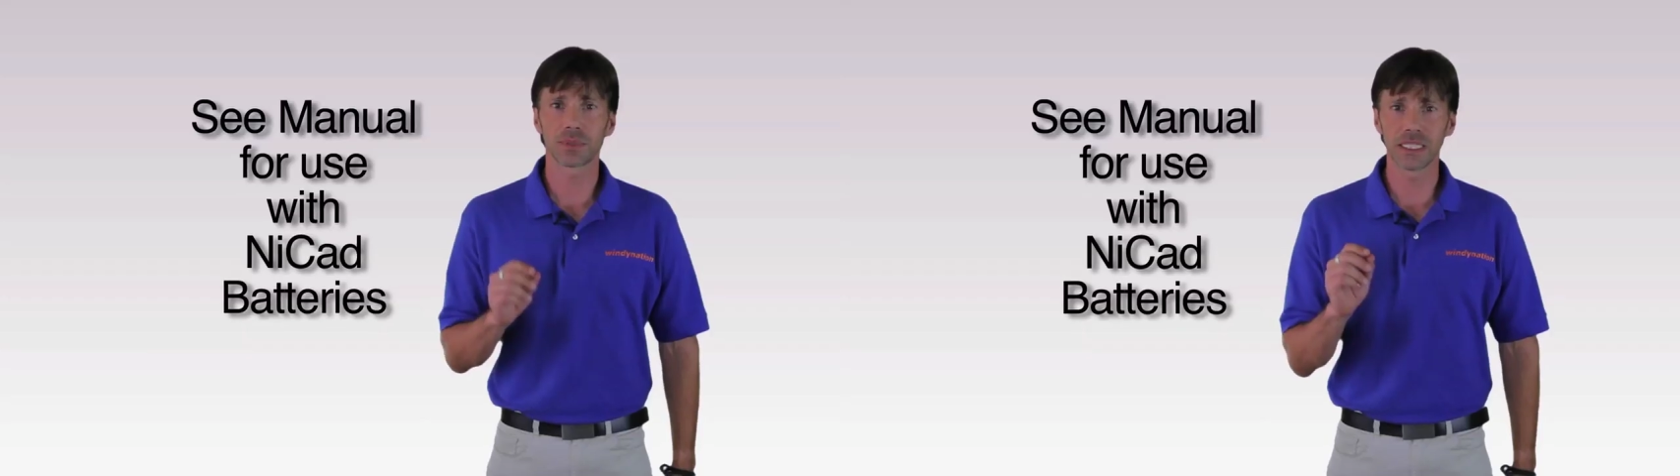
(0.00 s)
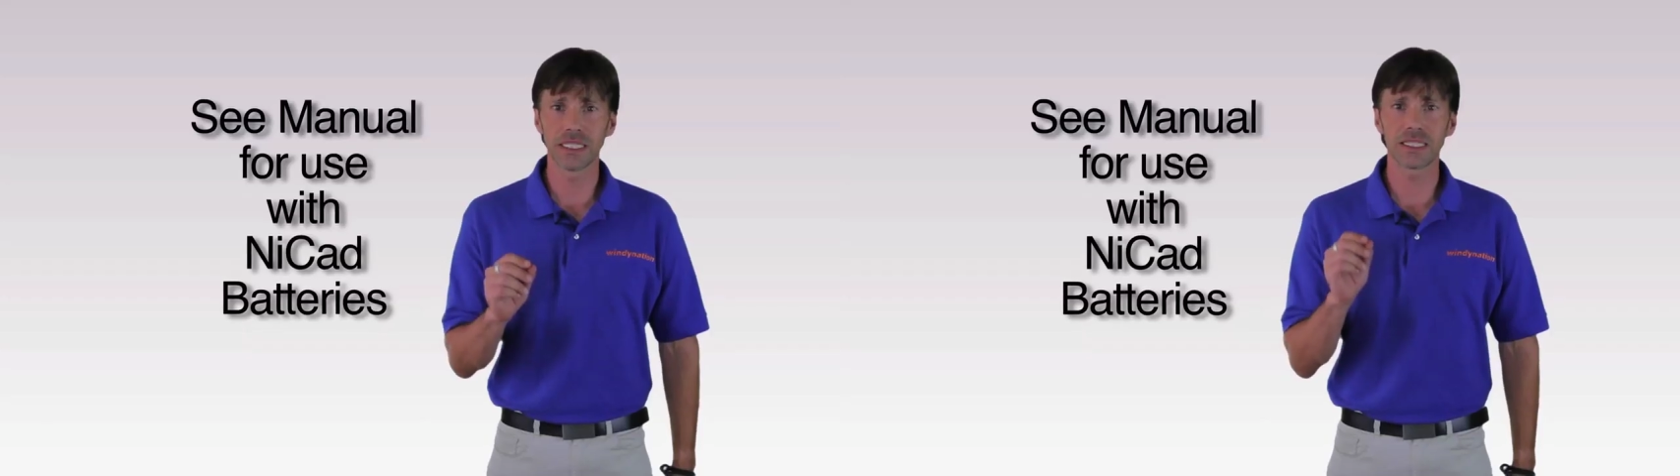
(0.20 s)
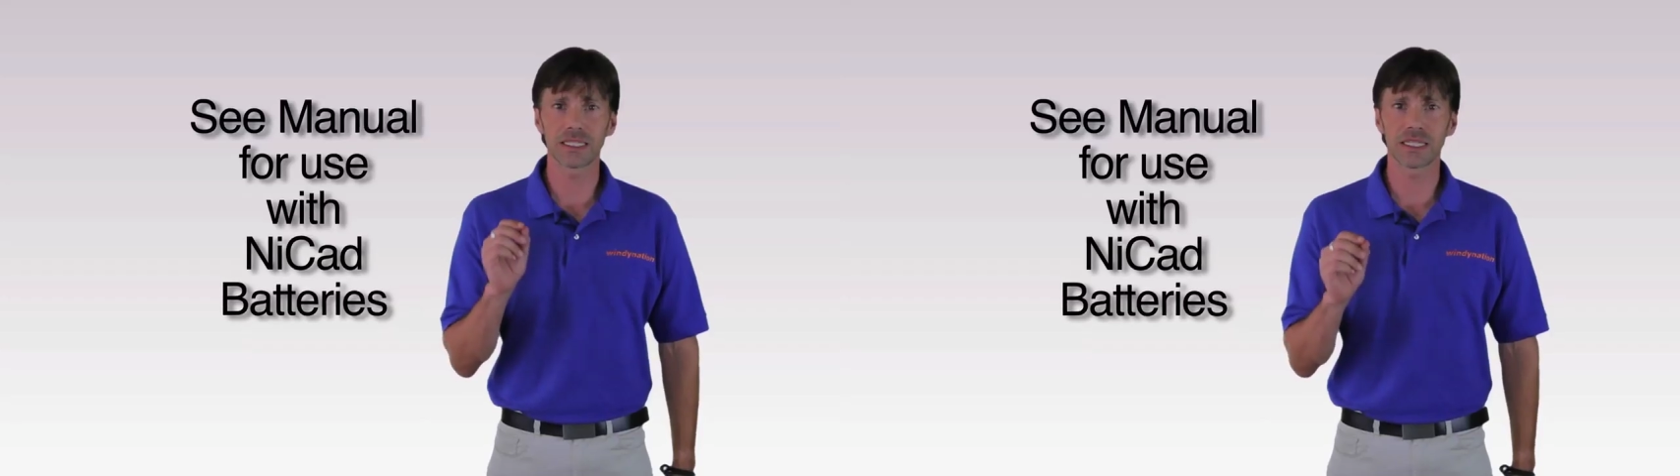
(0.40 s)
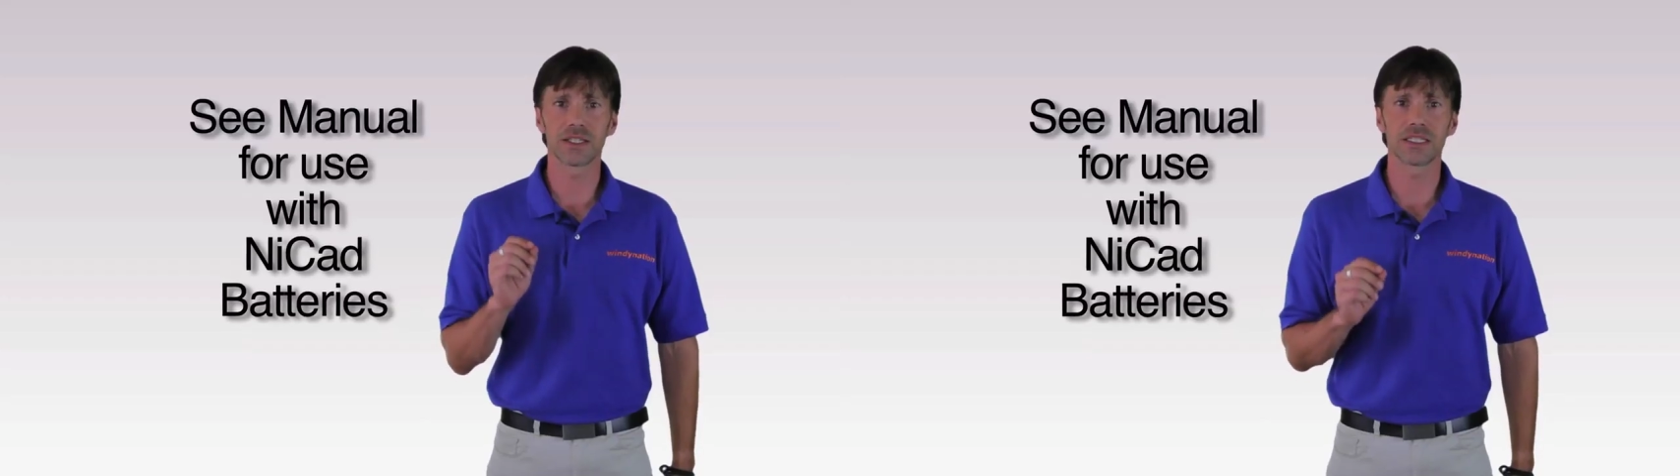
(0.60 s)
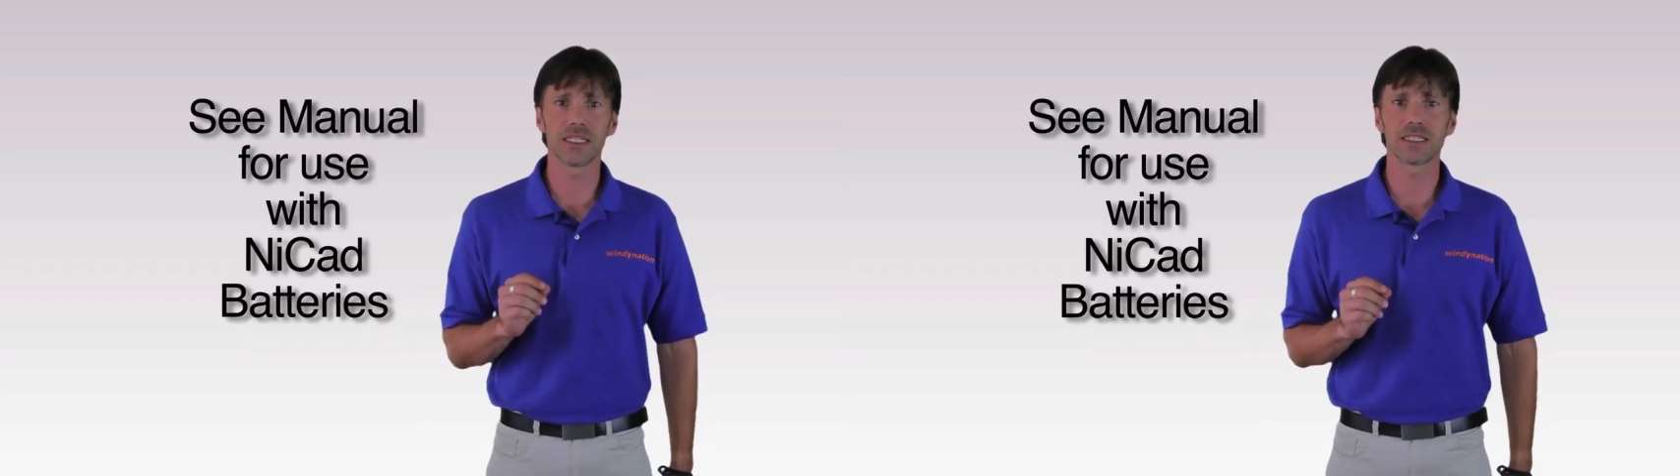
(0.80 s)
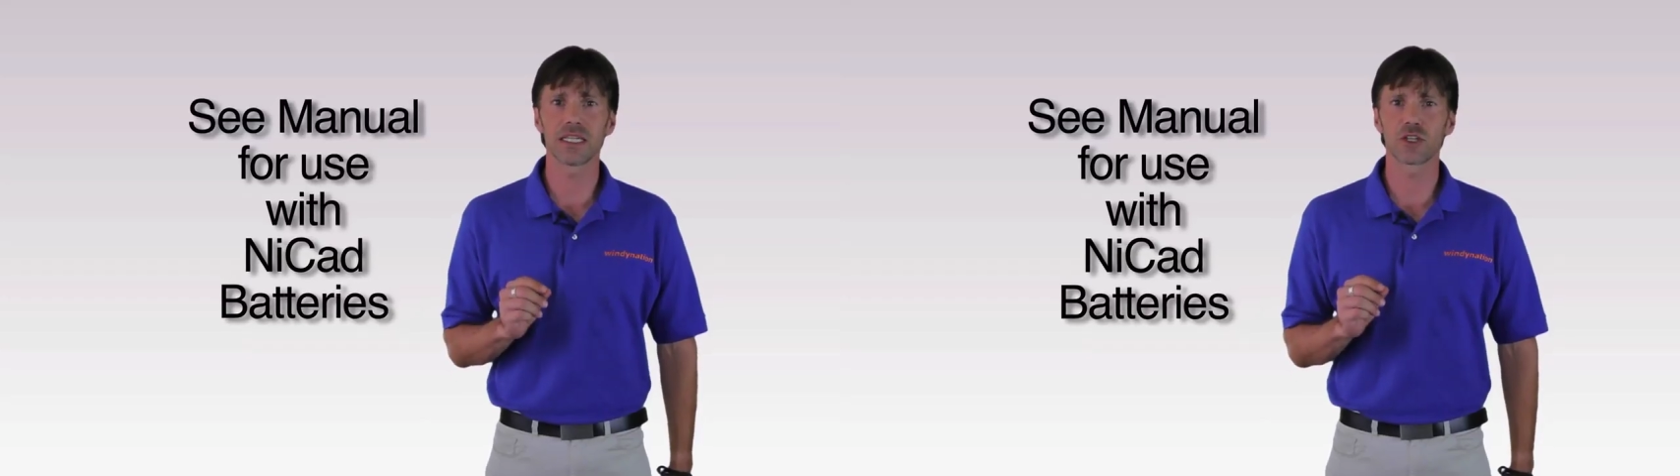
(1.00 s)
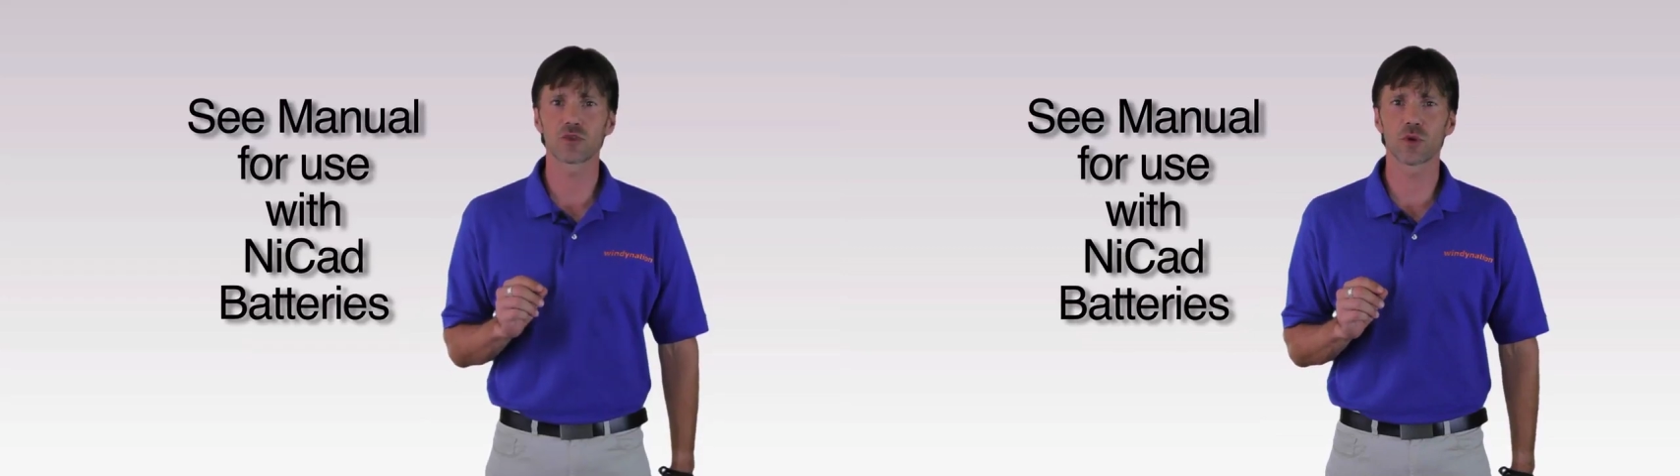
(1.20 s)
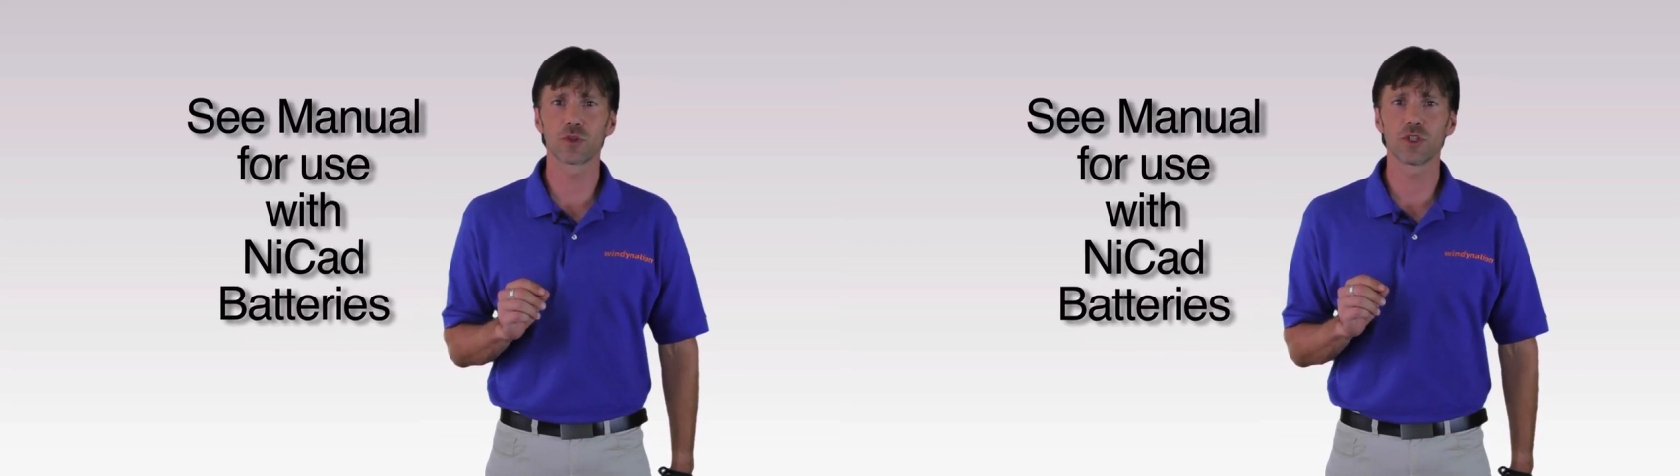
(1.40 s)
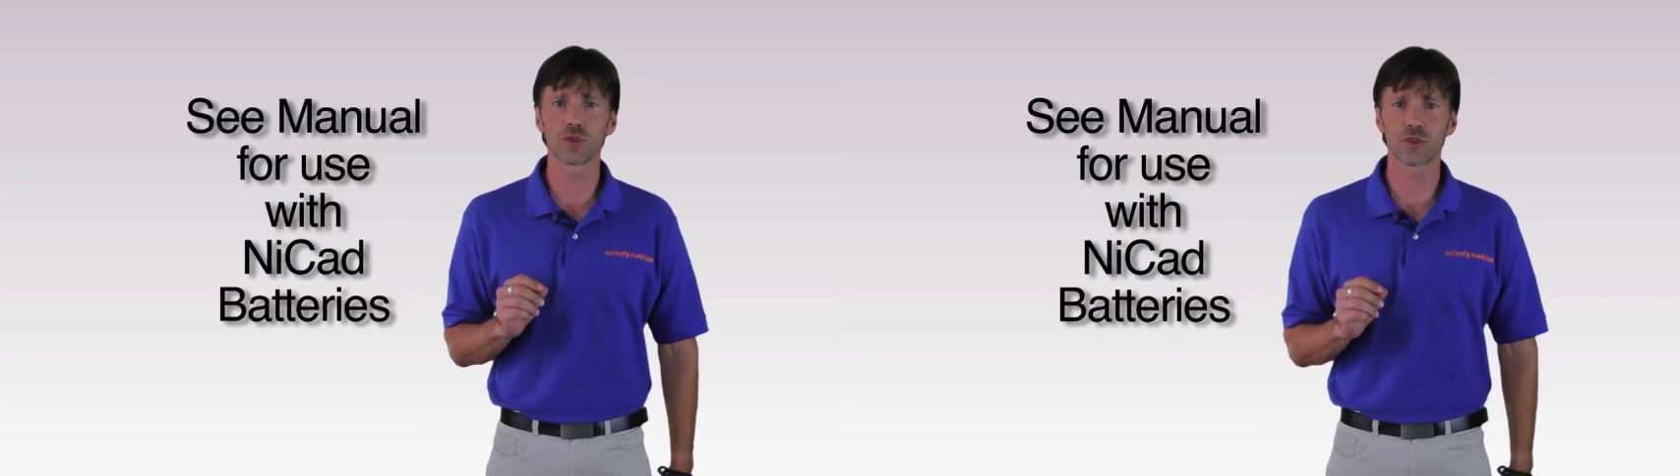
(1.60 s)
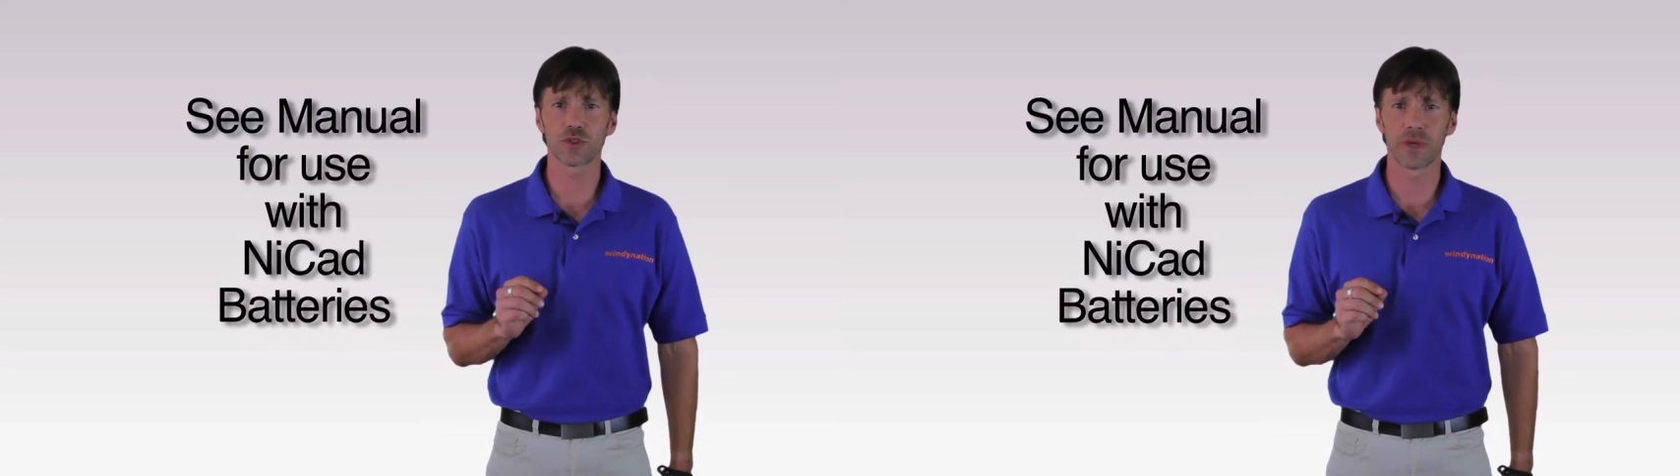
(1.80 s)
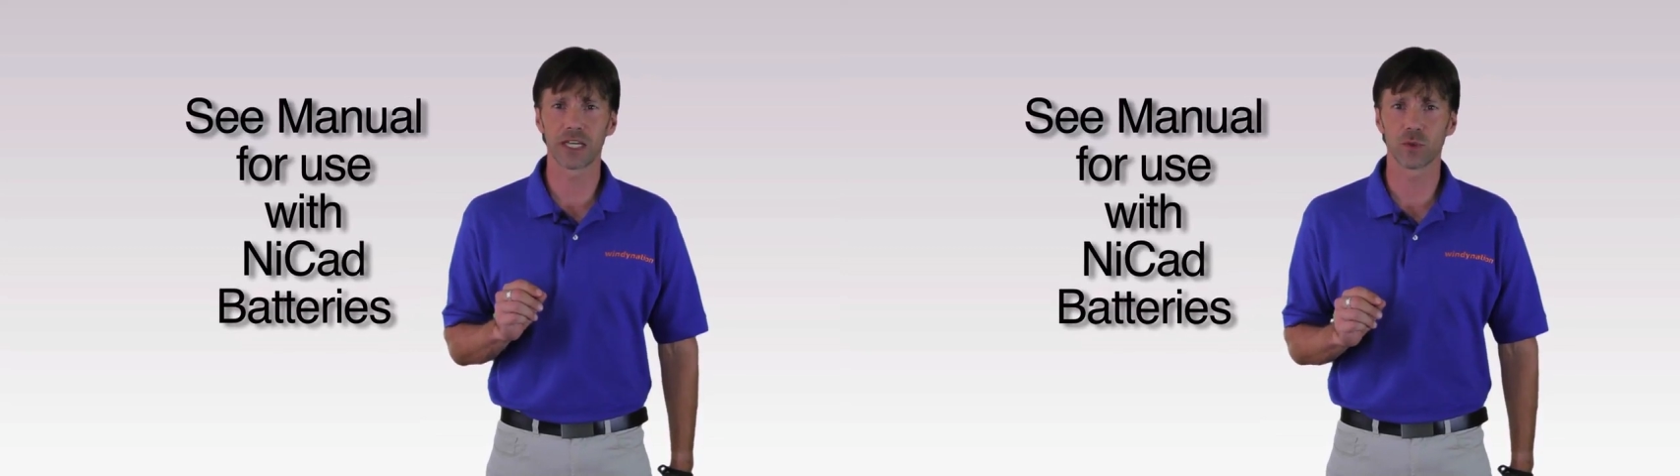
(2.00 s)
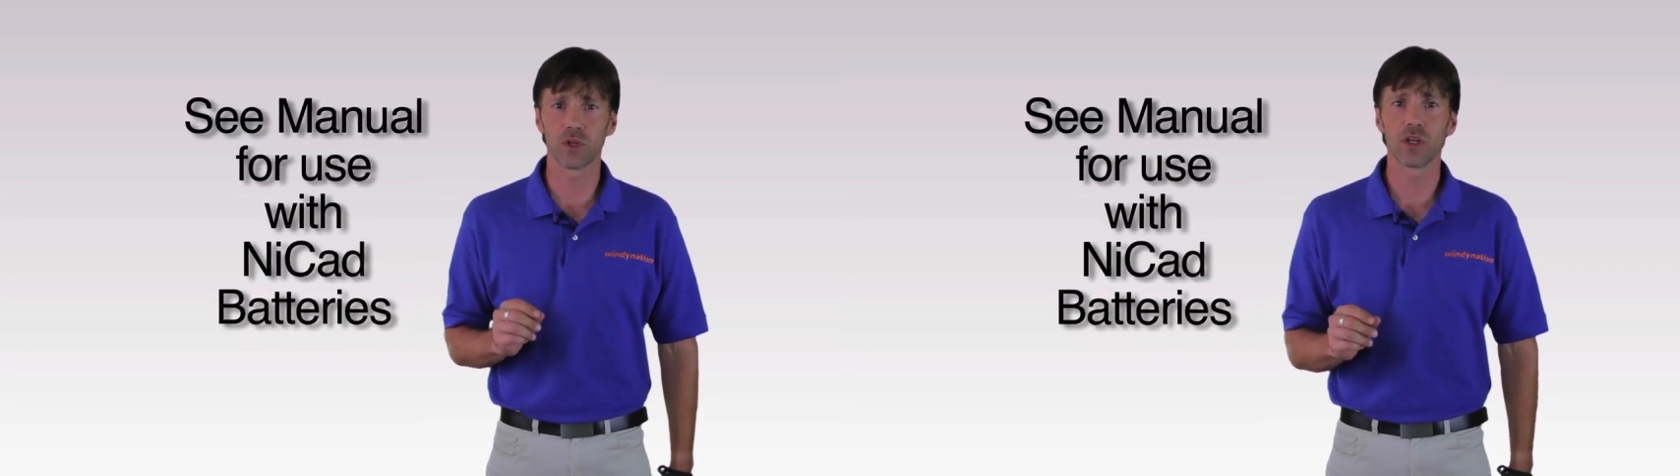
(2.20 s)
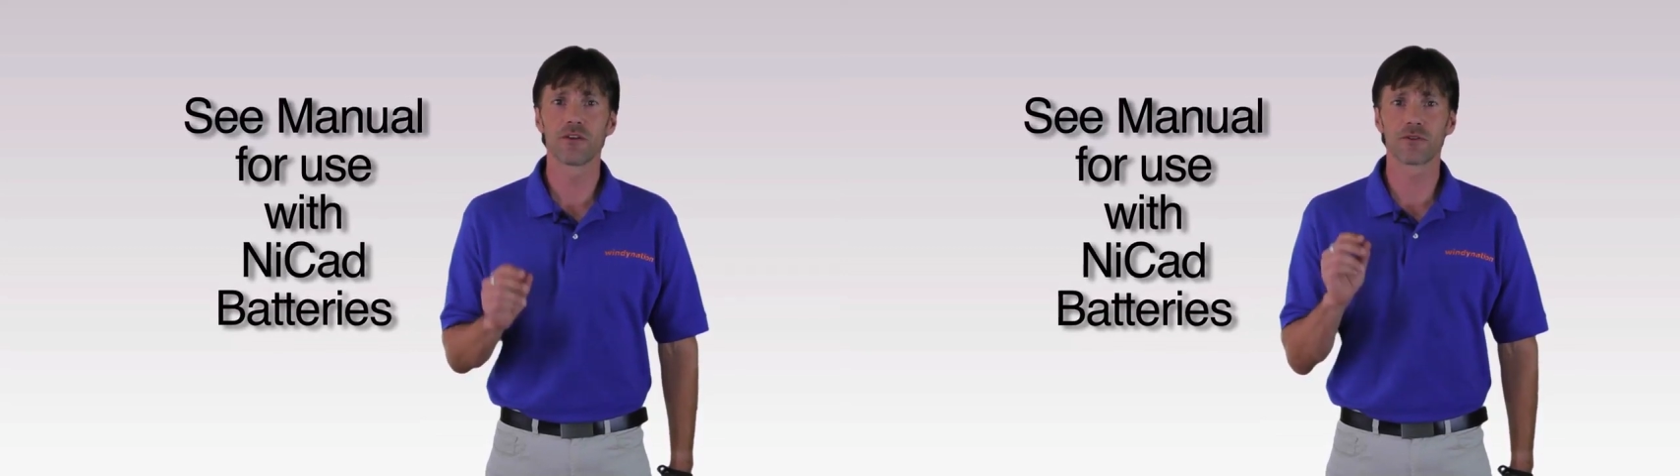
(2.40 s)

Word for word: Please see the DC Controller User's Manual